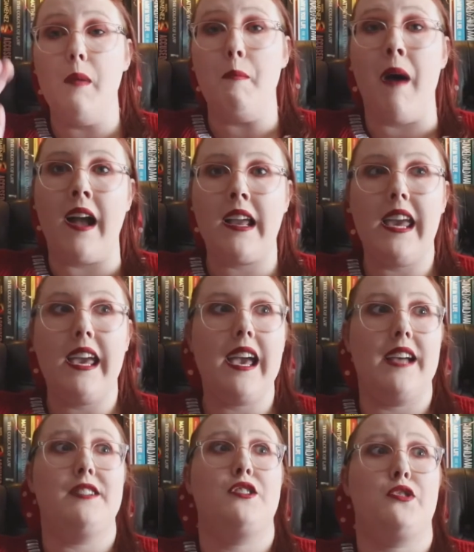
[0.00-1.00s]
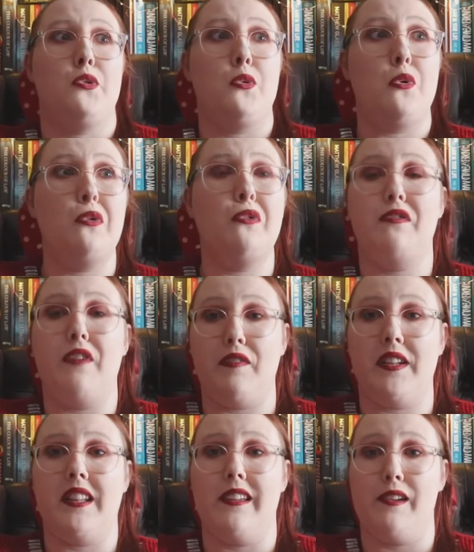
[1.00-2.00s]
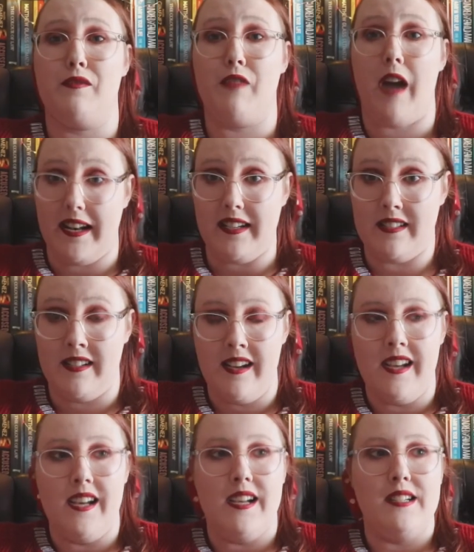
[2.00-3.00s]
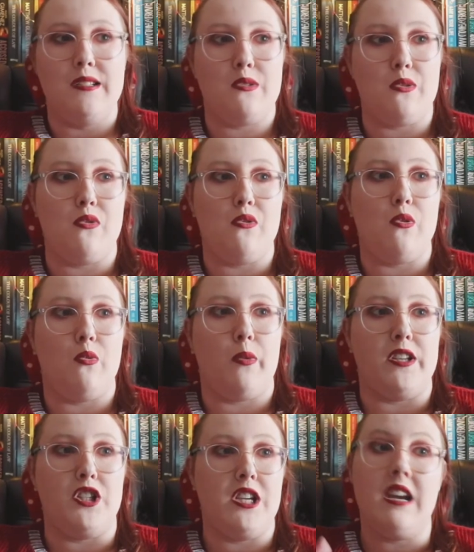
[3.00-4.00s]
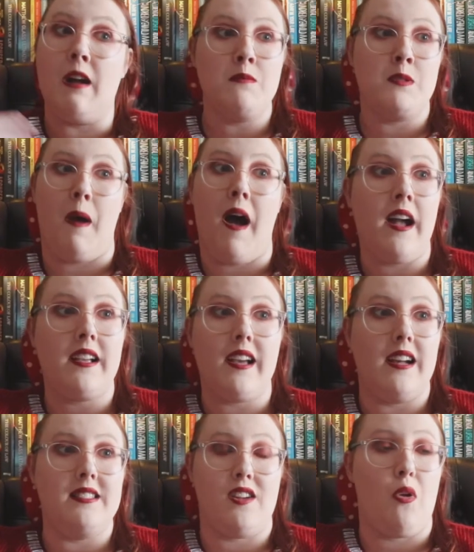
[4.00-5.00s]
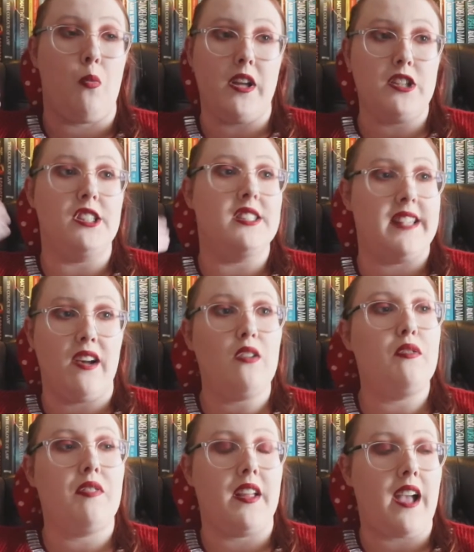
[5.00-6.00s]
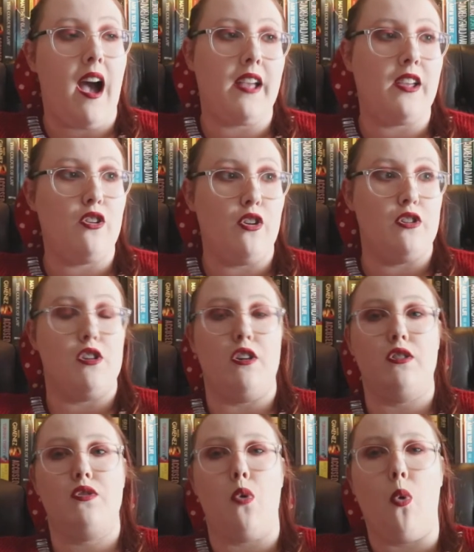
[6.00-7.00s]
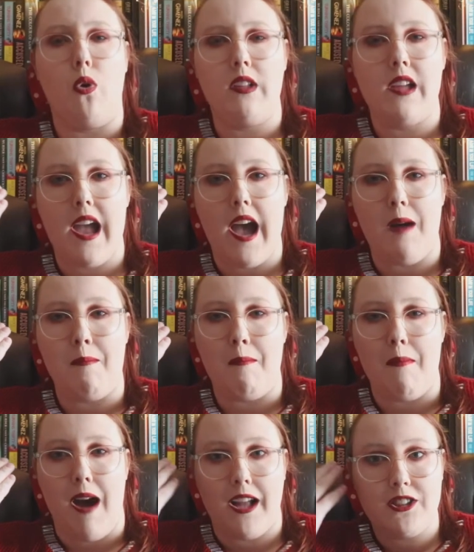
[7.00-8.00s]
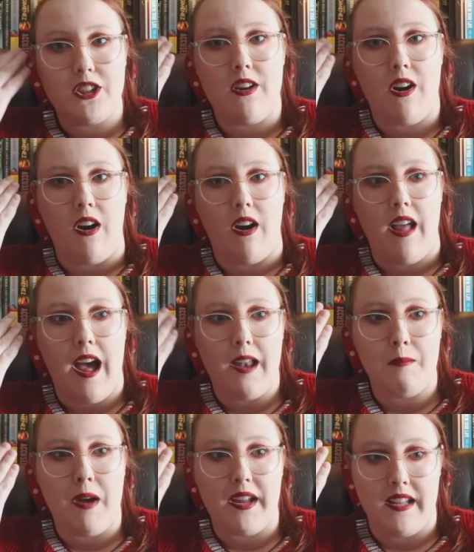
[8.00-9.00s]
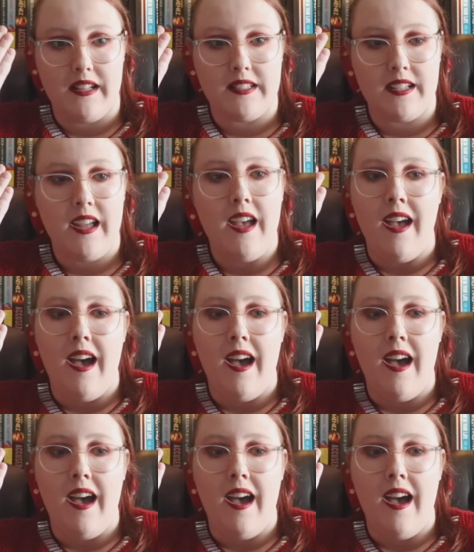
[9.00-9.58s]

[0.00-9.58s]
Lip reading: Maggie is so vividly written. So when she comes back as her witchy self, like, I could totally imagine her in my head.